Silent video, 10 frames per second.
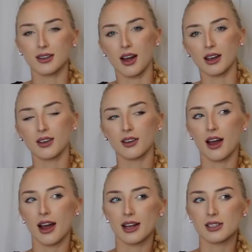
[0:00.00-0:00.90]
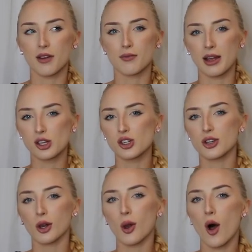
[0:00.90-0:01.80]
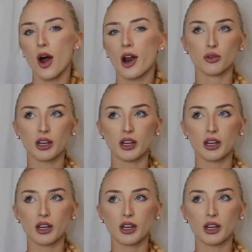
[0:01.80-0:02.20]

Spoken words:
Like, as I've mentioned a lot,